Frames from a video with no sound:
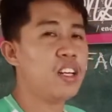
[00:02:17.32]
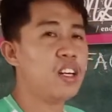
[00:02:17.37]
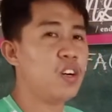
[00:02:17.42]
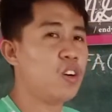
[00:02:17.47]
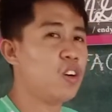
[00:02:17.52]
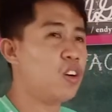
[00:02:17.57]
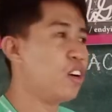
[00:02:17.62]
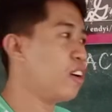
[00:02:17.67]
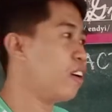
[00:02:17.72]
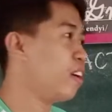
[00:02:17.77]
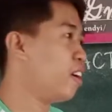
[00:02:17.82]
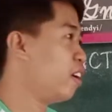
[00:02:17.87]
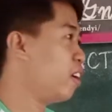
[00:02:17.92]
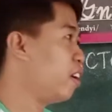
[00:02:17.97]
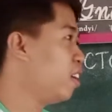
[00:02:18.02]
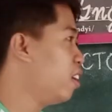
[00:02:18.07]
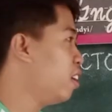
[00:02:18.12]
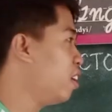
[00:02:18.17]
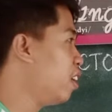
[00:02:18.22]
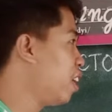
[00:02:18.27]
or
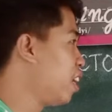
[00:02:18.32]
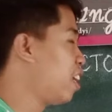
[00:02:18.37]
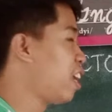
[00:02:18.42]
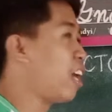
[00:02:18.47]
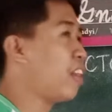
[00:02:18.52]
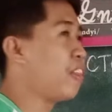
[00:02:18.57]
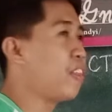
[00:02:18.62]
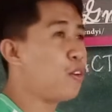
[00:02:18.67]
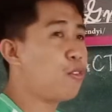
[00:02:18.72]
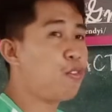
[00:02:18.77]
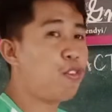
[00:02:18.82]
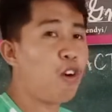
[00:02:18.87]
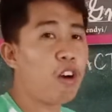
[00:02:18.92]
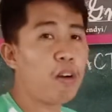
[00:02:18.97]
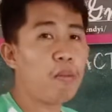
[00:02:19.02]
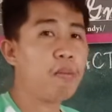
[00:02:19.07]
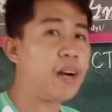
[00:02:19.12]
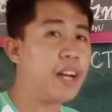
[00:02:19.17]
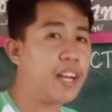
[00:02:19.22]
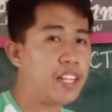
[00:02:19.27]
in other
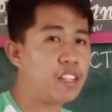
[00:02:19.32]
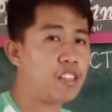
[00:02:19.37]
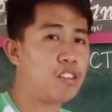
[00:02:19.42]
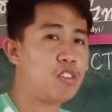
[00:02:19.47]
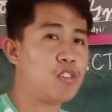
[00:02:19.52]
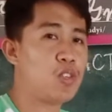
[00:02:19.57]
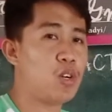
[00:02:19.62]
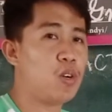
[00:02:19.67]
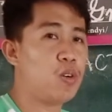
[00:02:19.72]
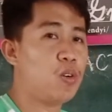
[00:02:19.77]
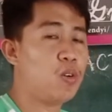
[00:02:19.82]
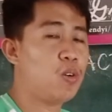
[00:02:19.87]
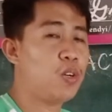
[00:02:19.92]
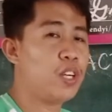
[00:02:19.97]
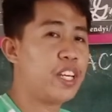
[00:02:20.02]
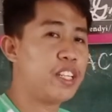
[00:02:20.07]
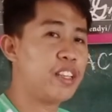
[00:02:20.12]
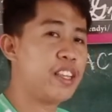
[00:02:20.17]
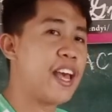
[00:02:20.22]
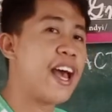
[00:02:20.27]
format, so
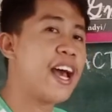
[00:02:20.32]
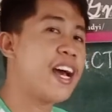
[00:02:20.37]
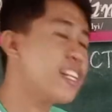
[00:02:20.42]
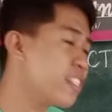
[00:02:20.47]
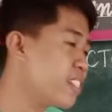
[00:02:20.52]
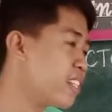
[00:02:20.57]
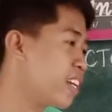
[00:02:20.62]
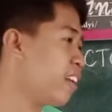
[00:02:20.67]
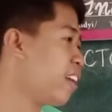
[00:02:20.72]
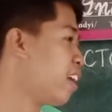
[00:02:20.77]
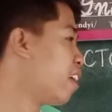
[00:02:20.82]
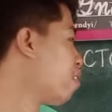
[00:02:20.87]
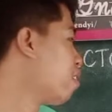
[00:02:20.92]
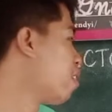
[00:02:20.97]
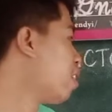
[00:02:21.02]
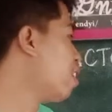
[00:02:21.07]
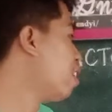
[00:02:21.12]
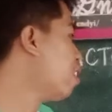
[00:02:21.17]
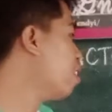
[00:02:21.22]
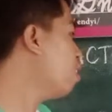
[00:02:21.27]
it has
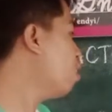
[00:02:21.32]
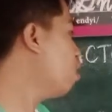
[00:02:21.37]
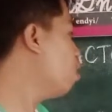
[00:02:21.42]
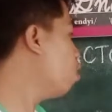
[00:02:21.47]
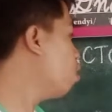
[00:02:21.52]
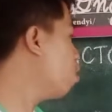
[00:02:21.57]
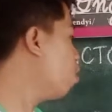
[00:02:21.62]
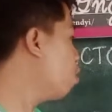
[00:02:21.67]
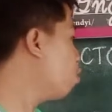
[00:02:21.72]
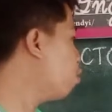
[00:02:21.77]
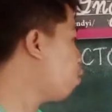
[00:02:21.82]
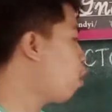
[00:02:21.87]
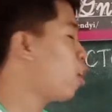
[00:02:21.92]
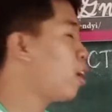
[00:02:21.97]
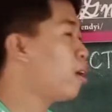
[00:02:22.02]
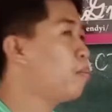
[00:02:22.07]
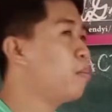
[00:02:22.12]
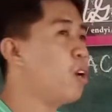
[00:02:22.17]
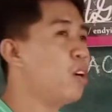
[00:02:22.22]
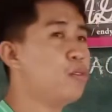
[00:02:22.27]
another
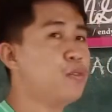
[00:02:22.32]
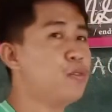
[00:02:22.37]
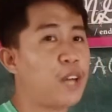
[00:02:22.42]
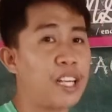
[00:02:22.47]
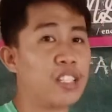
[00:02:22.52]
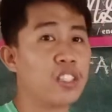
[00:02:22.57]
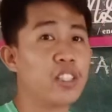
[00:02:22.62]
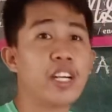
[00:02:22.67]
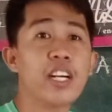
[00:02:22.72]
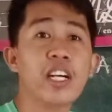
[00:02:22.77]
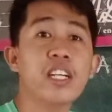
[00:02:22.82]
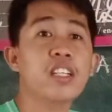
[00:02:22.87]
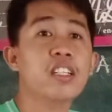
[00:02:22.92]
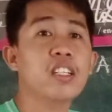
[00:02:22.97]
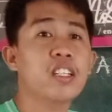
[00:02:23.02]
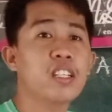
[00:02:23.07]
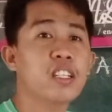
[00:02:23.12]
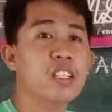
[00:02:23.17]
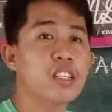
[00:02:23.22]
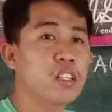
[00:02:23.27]
form of factored
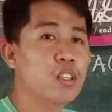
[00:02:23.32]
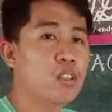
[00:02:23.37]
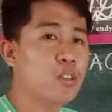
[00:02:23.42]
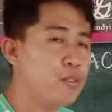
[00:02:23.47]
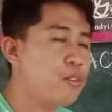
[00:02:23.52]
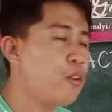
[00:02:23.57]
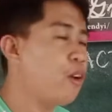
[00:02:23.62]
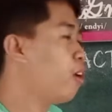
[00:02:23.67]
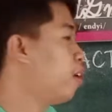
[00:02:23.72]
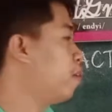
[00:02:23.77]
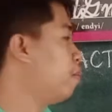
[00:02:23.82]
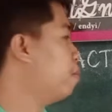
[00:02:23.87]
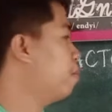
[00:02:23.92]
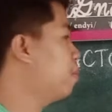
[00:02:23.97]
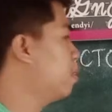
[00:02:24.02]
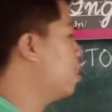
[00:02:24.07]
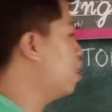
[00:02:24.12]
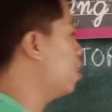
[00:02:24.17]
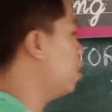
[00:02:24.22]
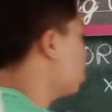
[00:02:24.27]
form.
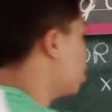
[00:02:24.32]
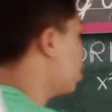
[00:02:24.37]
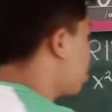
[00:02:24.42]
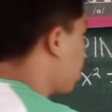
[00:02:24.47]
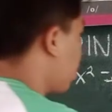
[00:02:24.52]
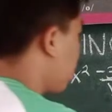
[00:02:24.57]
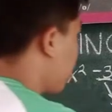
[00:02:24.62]
So